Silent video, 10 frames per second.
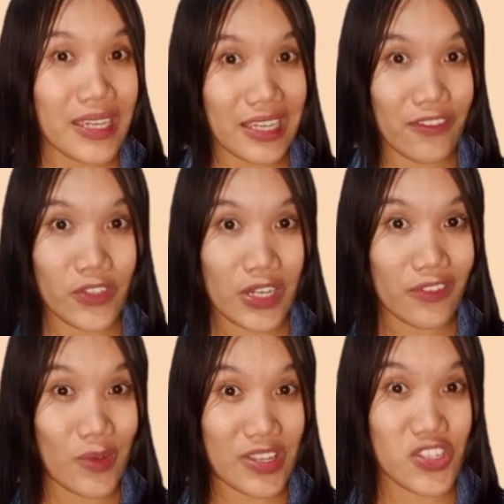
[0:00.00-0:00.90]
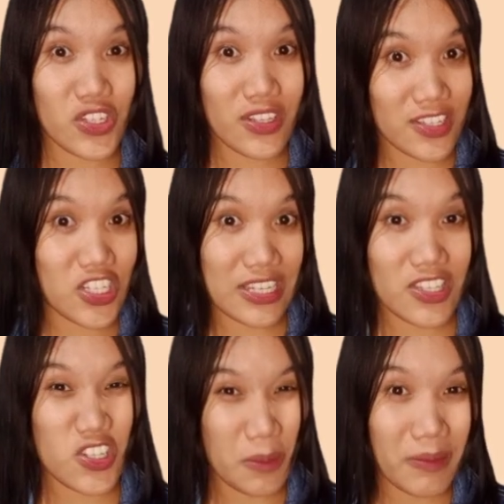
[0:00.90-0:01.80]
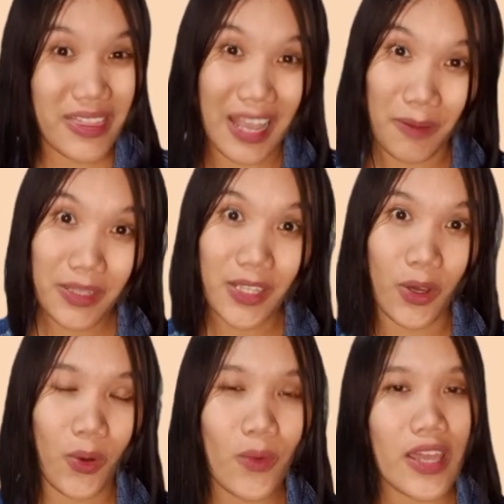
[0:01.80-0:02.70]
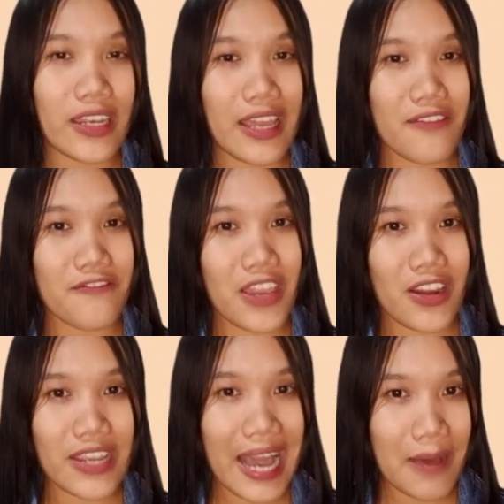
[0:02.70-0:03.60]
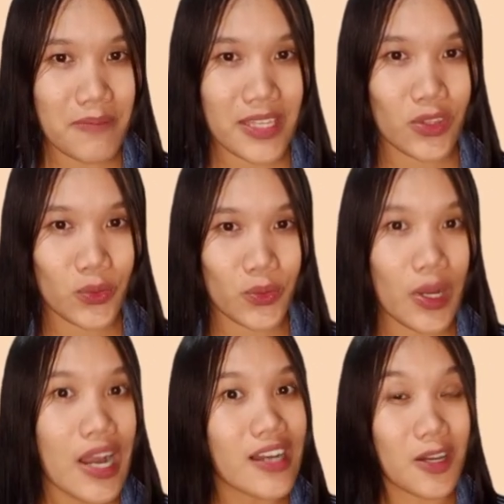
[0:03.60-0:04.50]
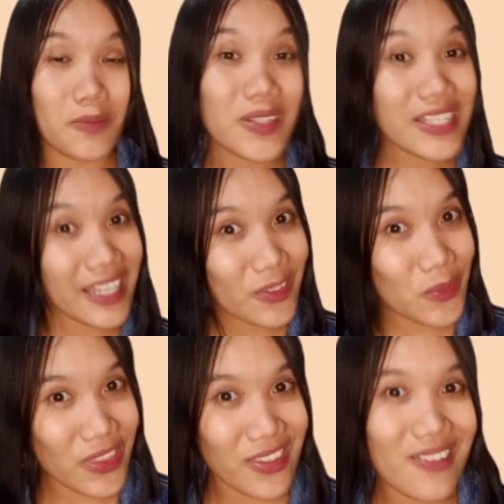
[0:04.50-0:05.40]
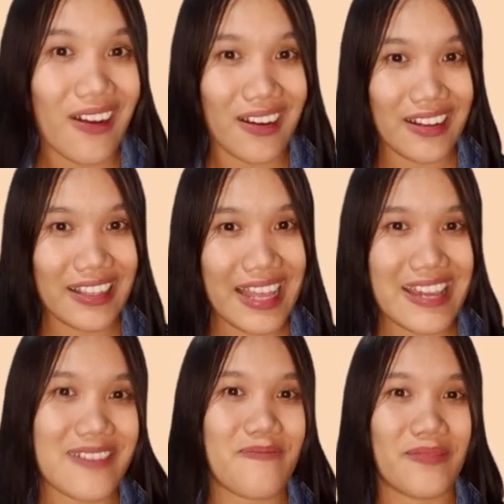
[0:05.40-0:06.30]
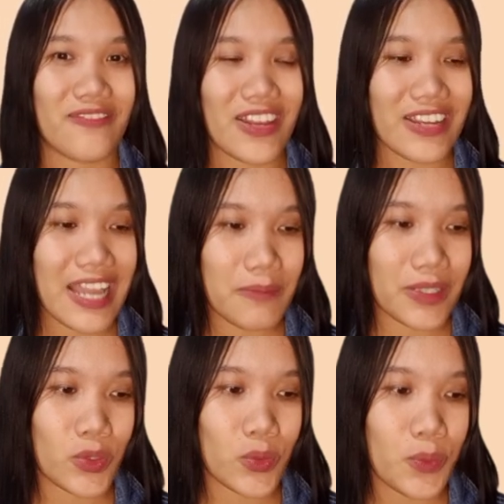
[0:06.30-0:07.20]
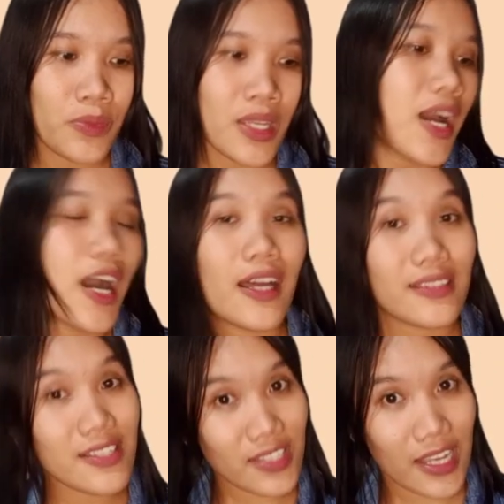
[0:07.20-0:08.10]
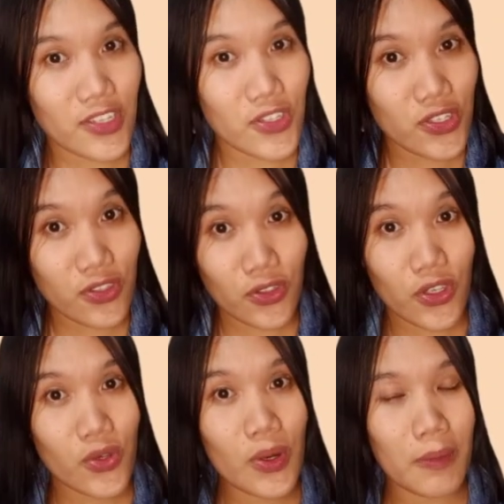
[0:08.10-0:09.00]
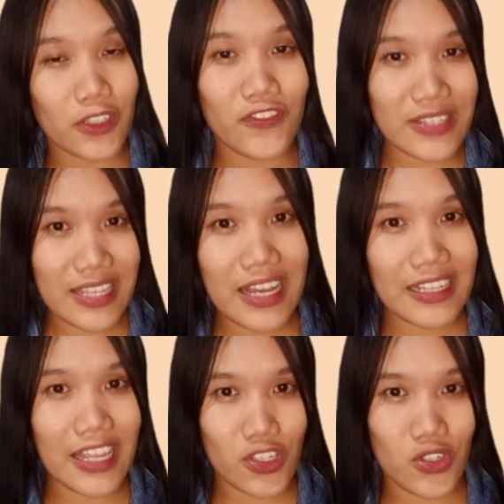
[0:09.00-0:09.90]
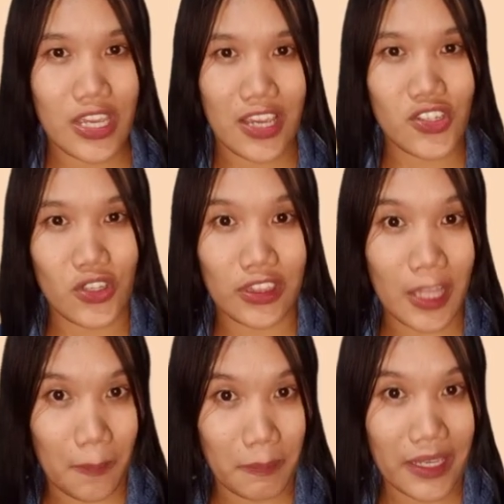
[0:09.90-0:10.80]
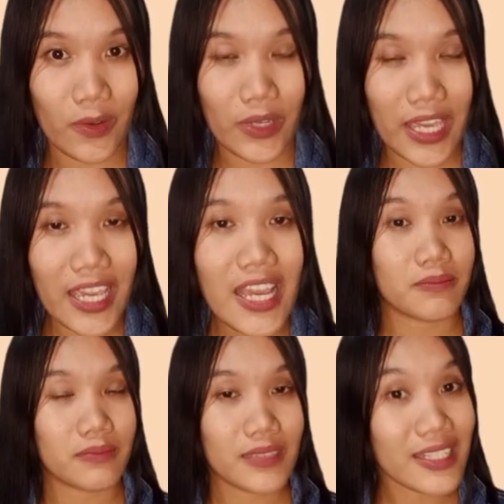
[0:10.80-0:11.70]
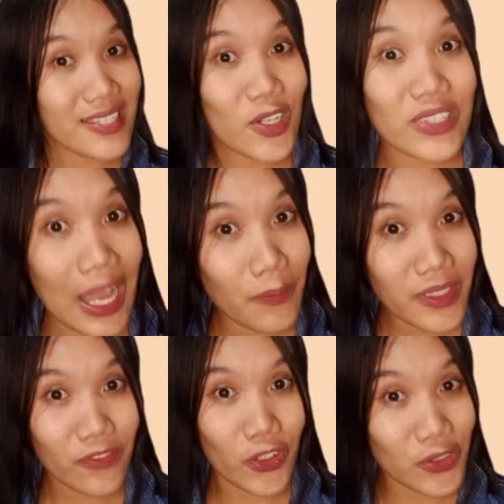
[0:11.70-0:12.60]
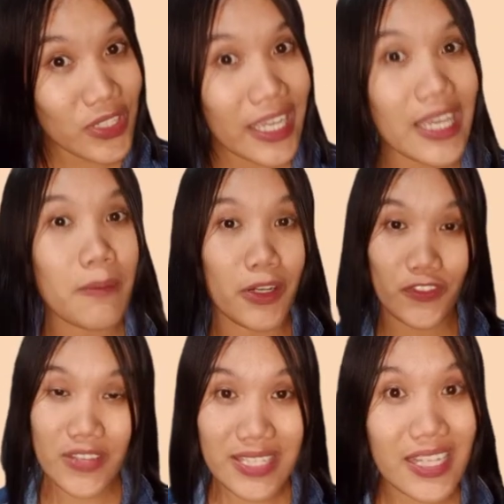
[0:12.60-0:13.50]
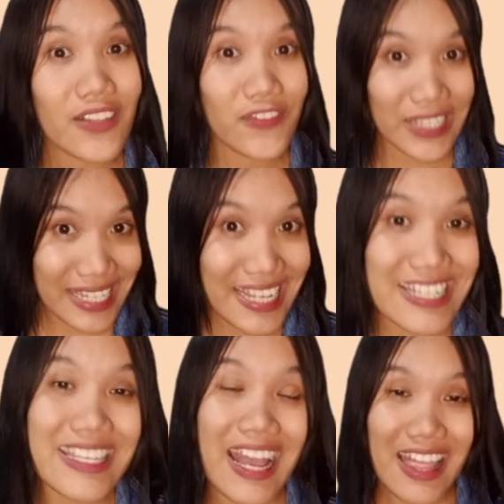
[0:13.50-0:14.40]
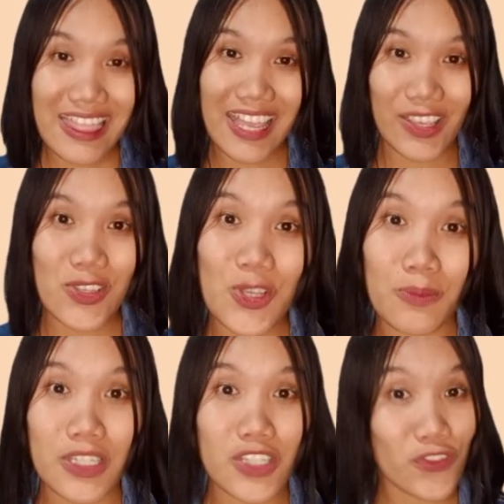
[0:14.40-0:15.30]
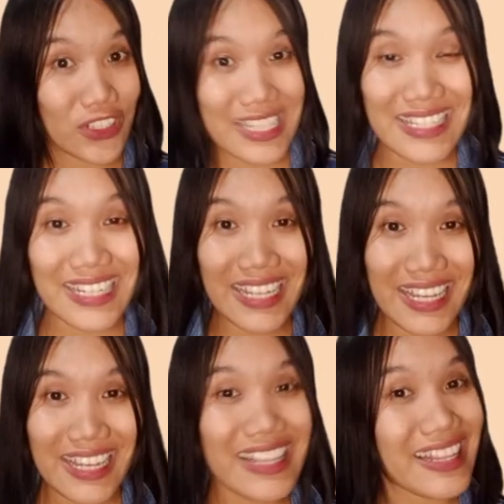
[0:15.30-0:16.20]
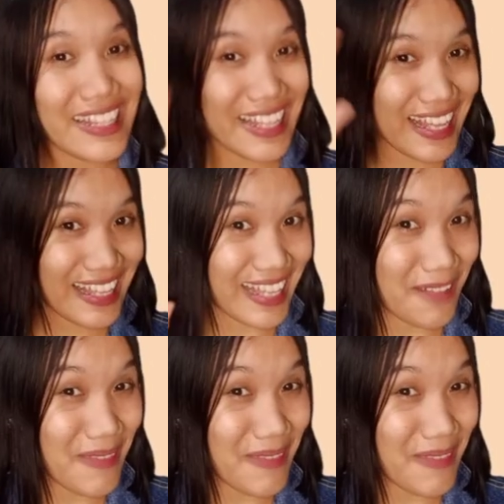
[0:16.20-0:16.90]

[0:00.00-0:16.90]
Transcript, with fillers: If you have questions, just drop it down below and I am very happy to communicate with you all. I am very happy to uh, discuss to you about physical education topic, okay? That is our topic for today about physical fitness. Thank you so much for listening. God